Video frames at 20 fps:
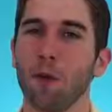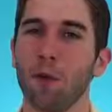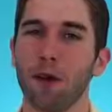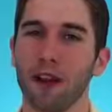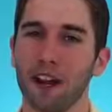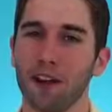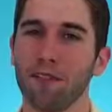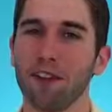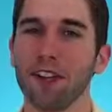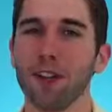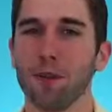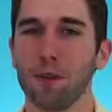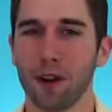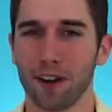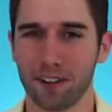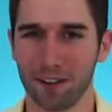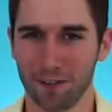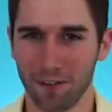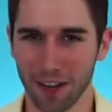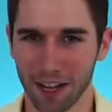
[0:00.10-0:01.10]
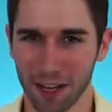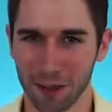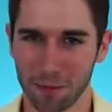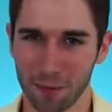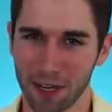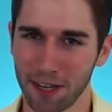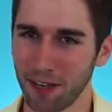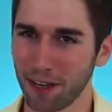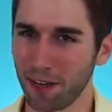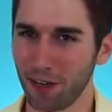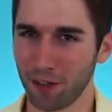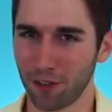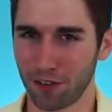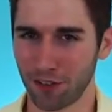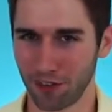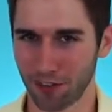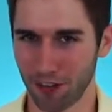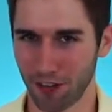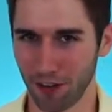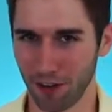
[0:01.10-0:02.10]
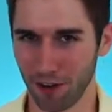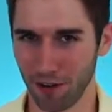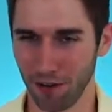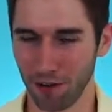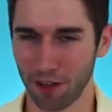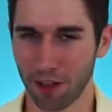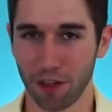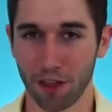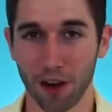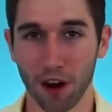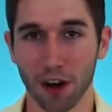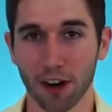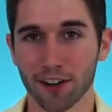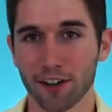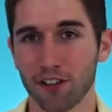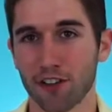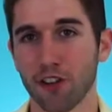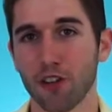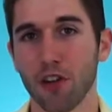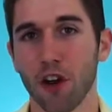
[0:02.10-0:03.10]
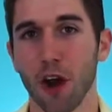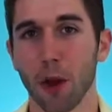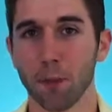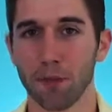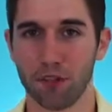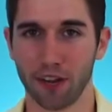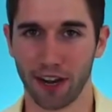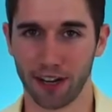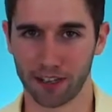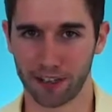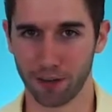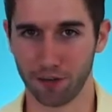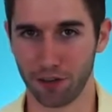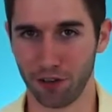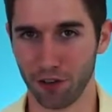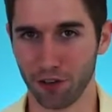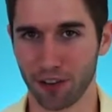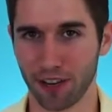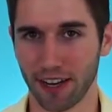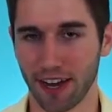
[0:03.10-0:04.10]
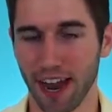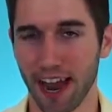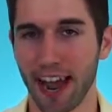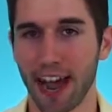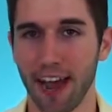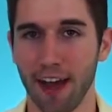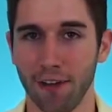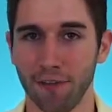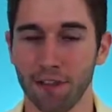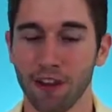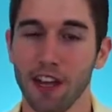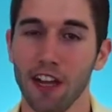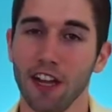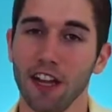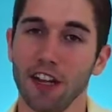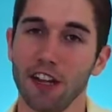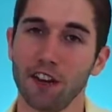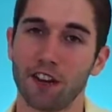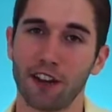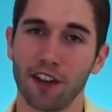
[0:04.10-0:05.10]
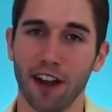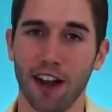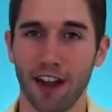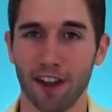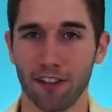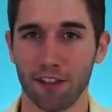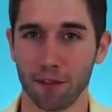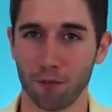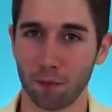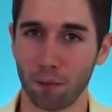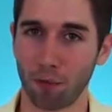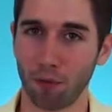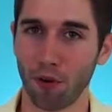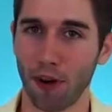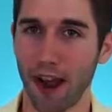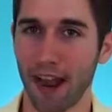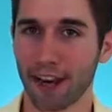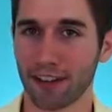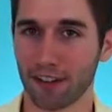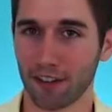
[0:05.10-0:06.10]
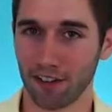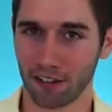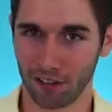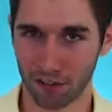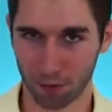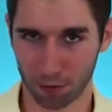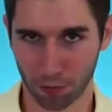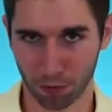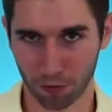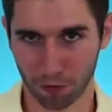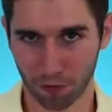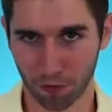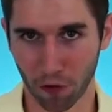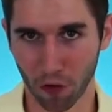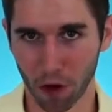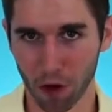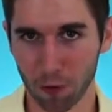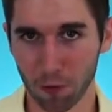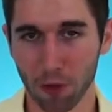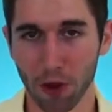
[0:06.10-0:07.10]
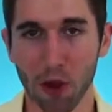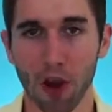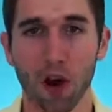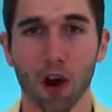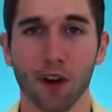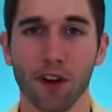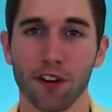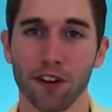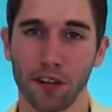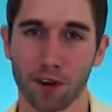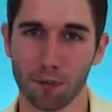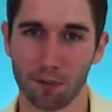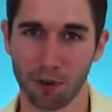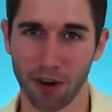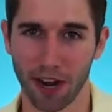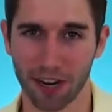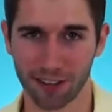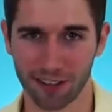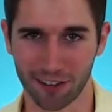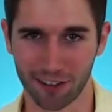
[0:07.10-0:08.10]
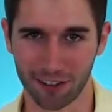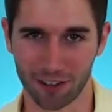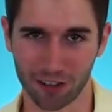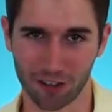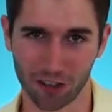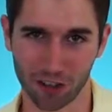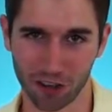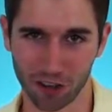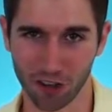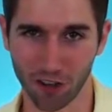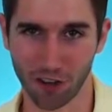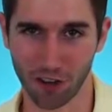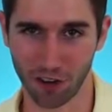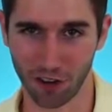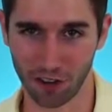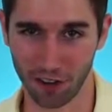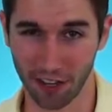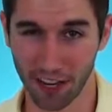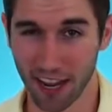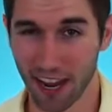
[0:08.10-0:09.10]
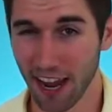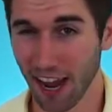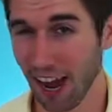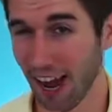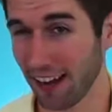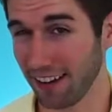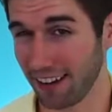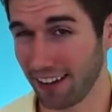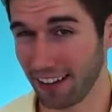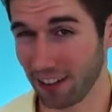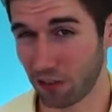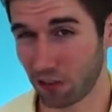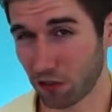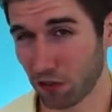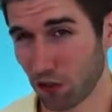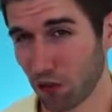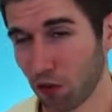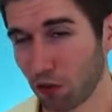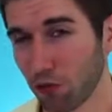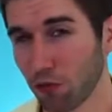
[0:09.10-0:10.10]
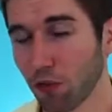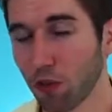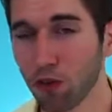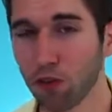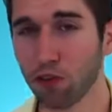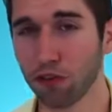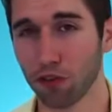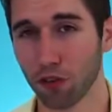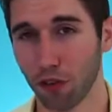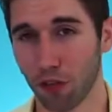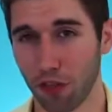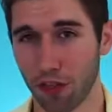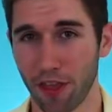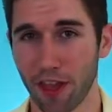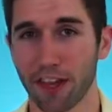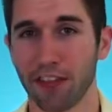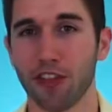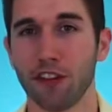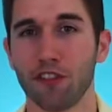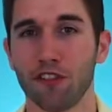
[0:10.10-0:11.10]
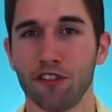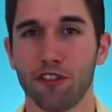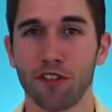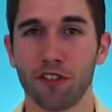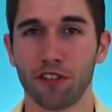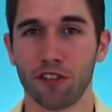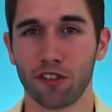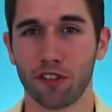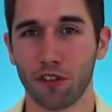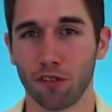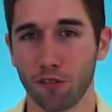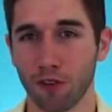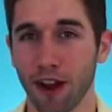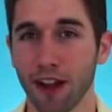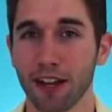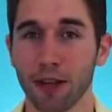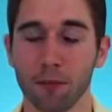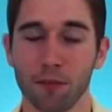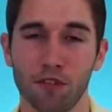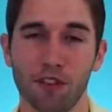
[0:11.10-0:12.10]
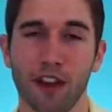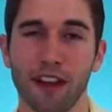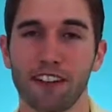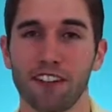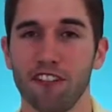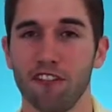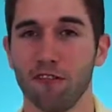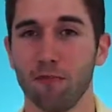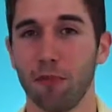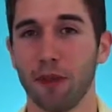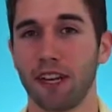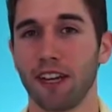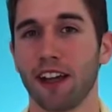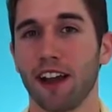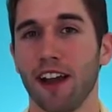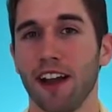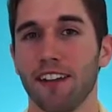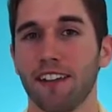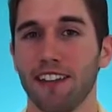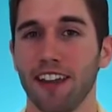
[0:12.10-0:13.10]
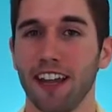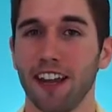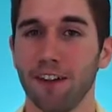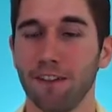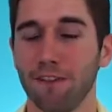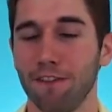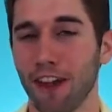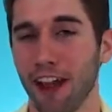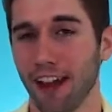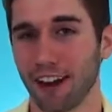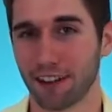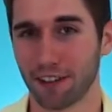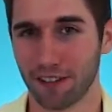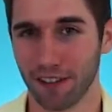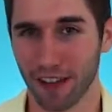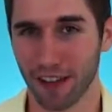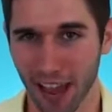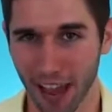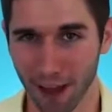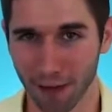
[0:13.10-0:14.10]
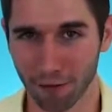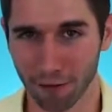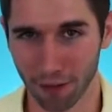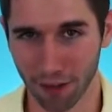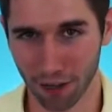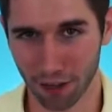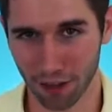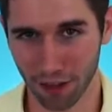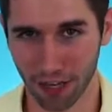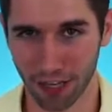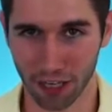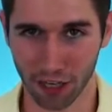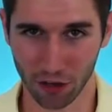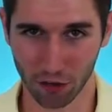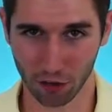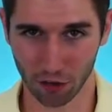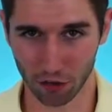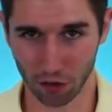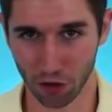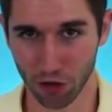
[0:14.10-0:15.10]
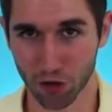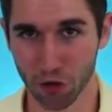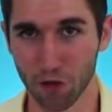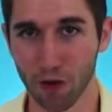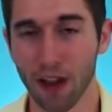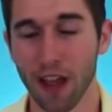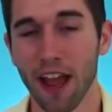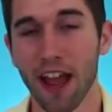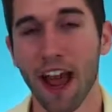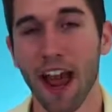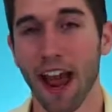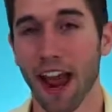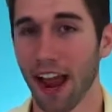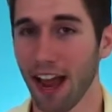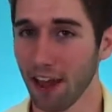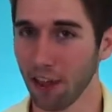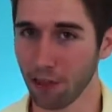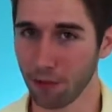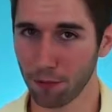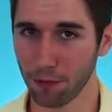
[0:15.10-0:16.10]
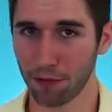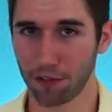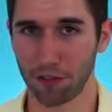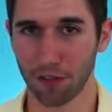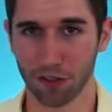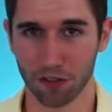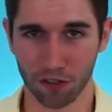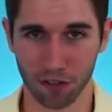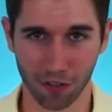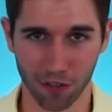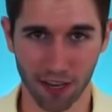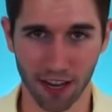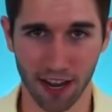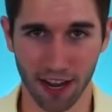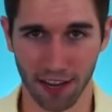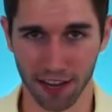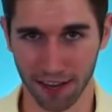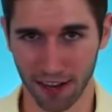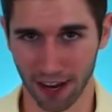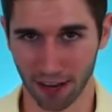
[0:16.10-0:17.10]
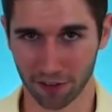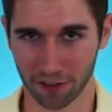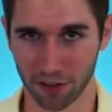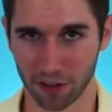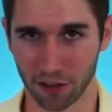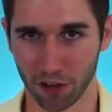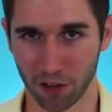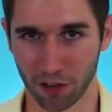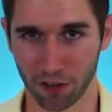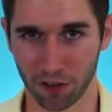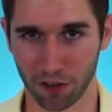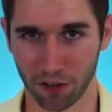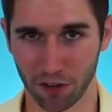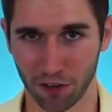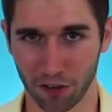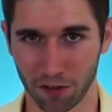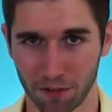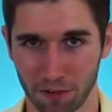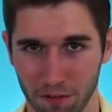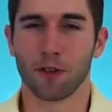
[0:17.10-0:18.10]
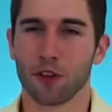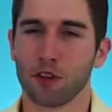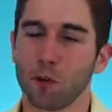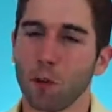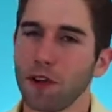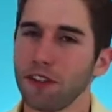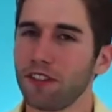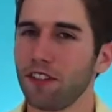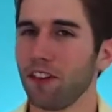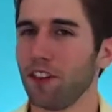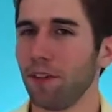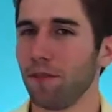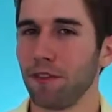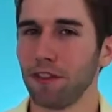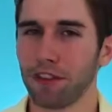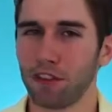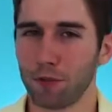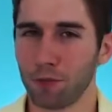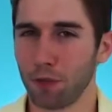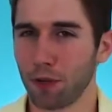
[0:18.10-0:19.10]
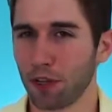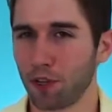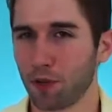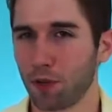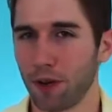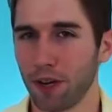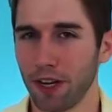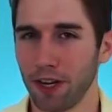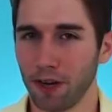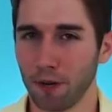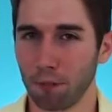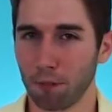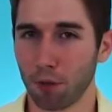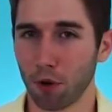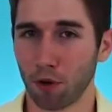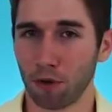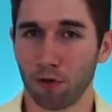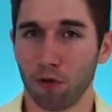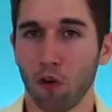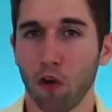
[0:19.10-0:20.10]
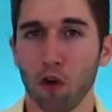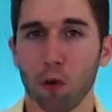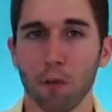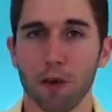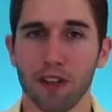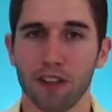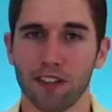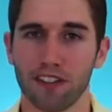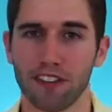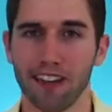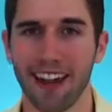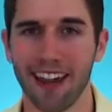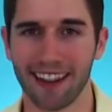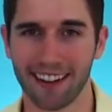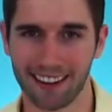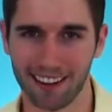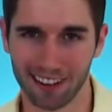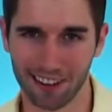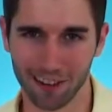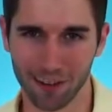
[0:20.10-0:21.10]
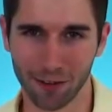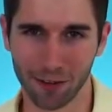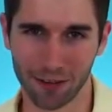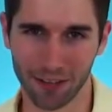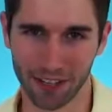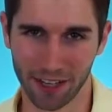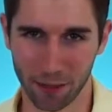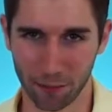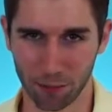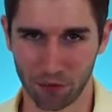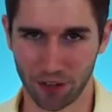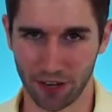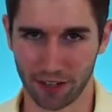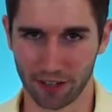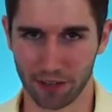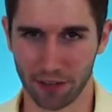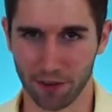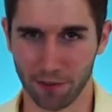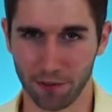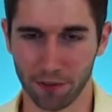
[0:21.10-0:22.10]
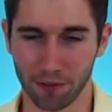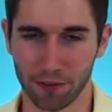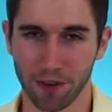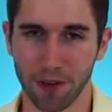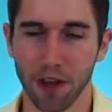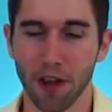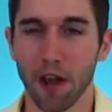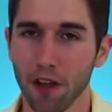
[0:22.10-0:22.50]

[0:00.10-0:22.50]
Whenever you are developing a new skill, there are two objectives you can have. You can either practice to perform or you can practice to learn. And it's crucial that you choose the right objective because it affects everything you do and the results you get as a learner. So what's the difference between performance and learning objectives?